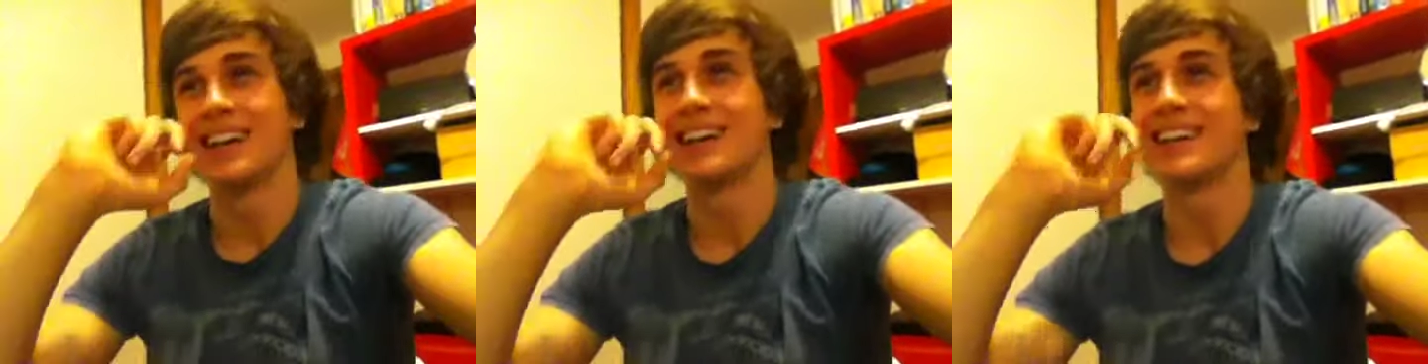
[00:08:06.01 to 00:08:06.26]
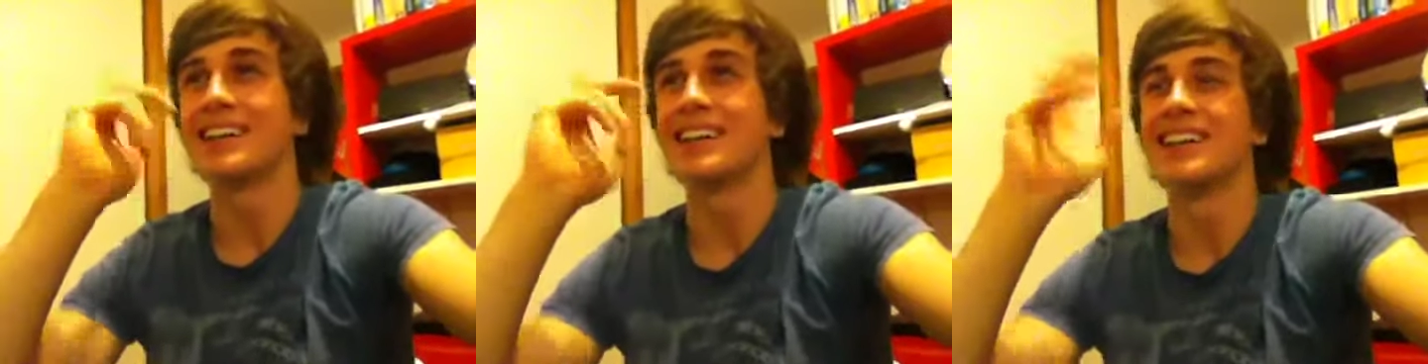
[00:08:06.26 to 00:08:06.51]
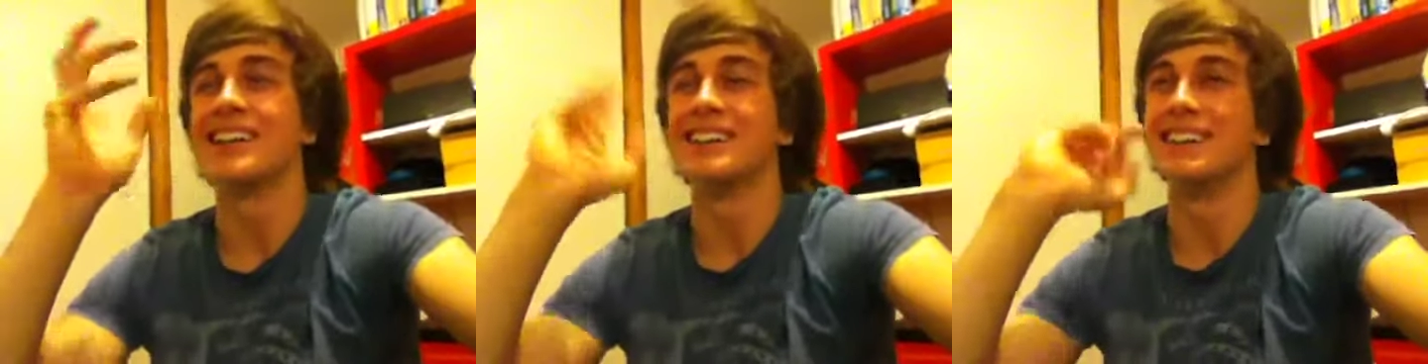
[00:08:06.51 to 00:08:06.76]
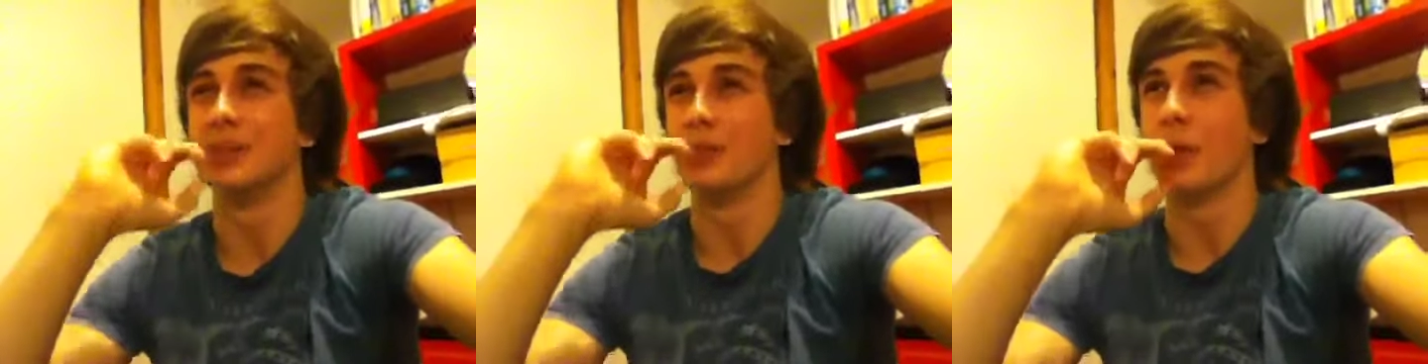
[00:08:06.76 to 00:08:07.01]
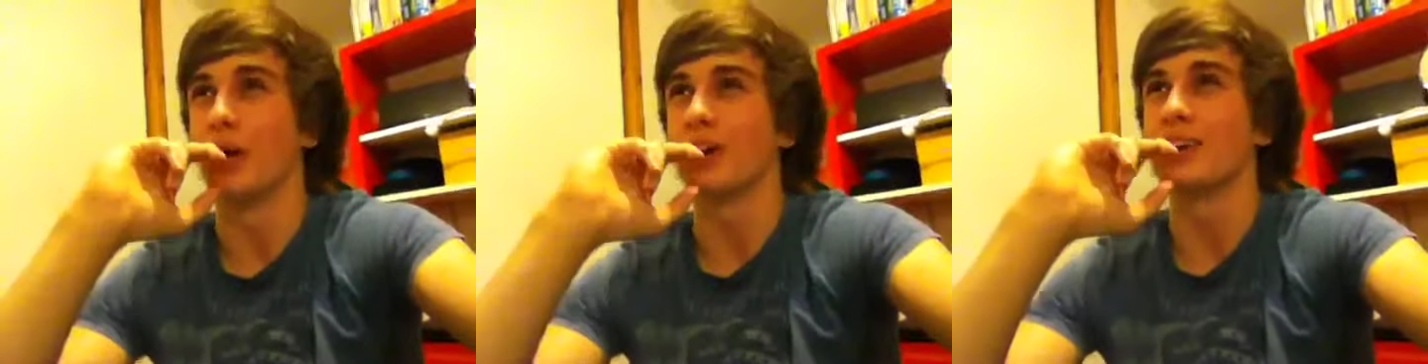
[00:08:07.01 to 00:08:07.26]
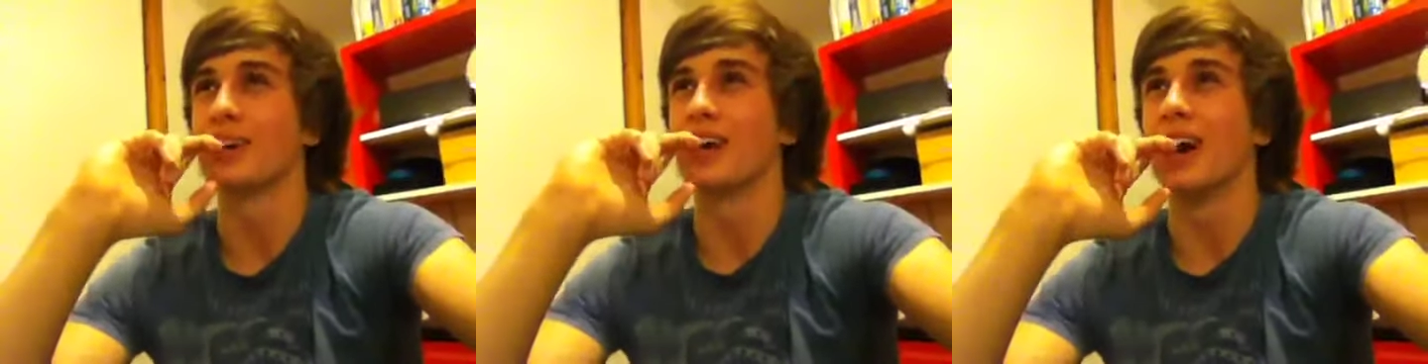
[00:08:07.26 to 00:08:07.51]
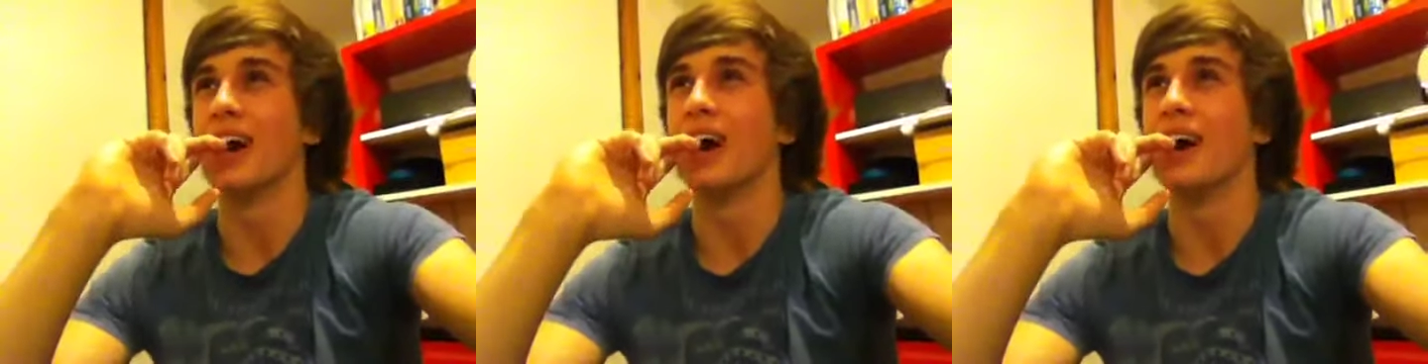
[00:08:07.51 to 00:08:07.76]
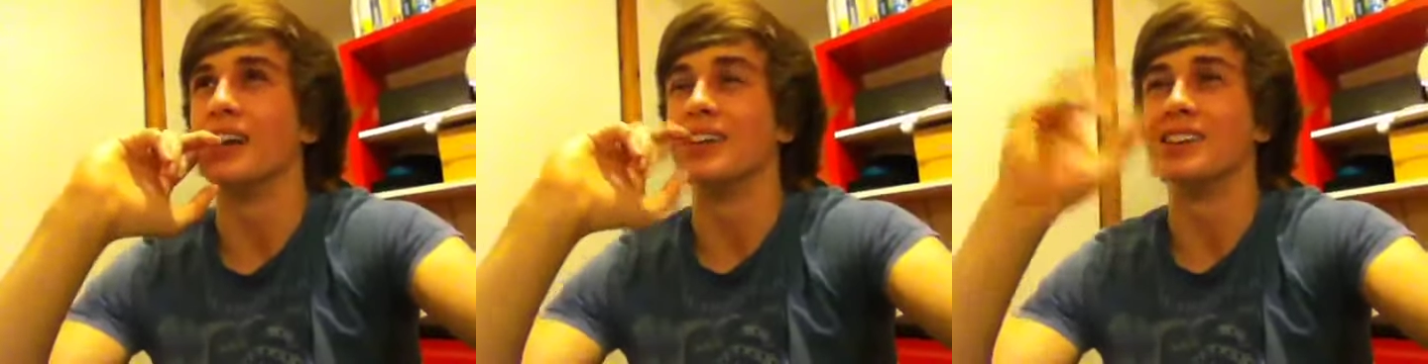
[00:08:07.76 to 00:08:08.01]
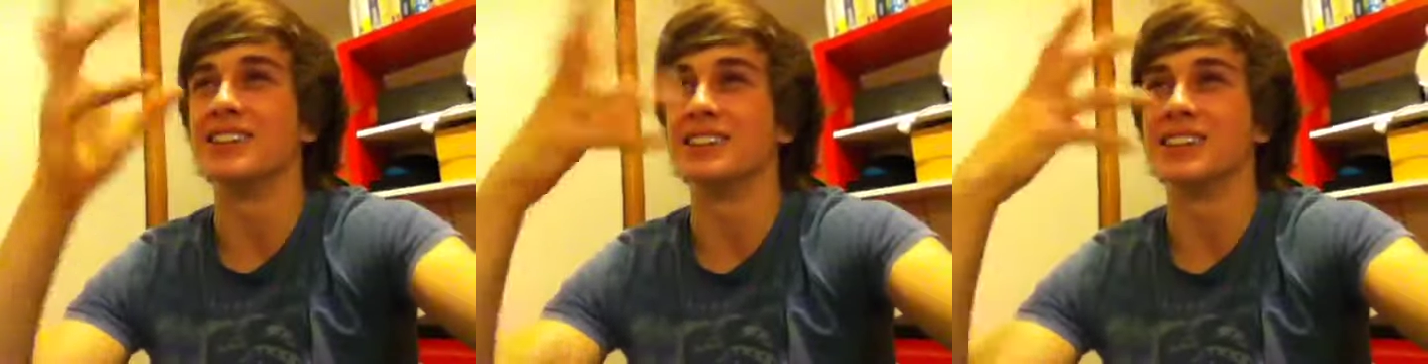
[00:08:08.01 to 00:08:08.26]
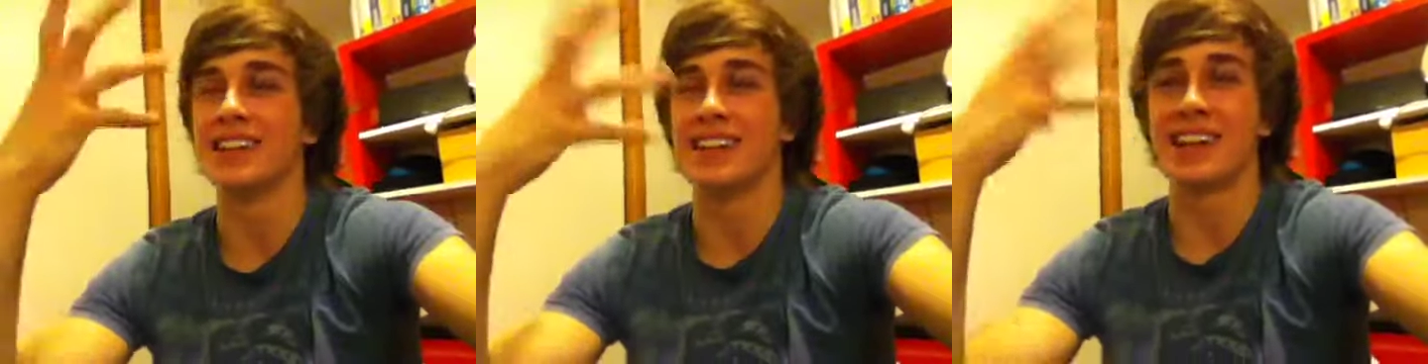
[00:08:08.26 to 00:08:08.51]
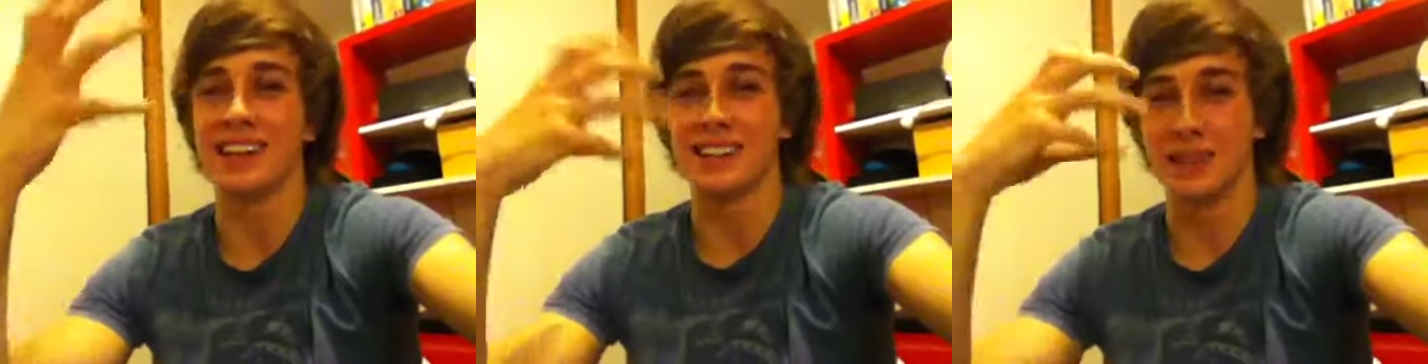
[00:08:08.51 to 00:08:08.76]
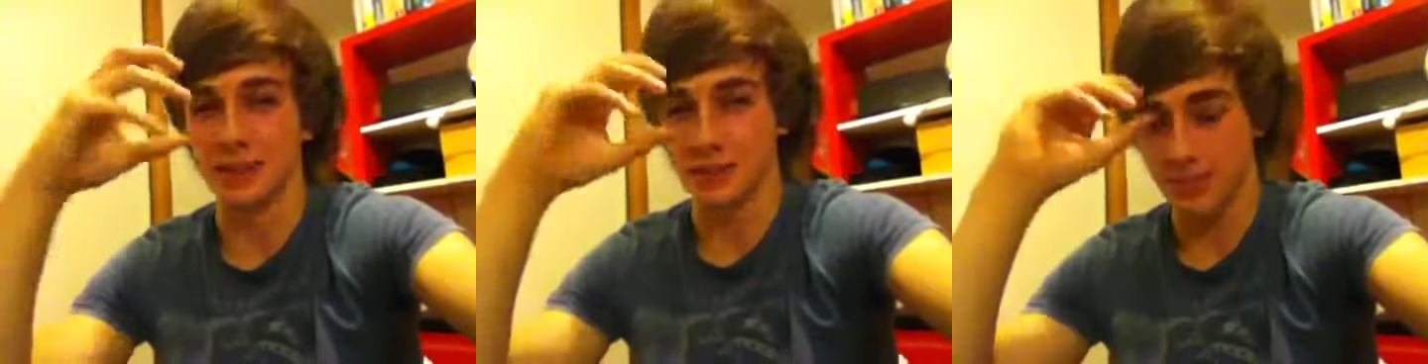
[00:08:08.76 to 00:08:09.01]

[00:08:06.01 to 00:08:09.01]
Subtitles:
It didn't work. I had to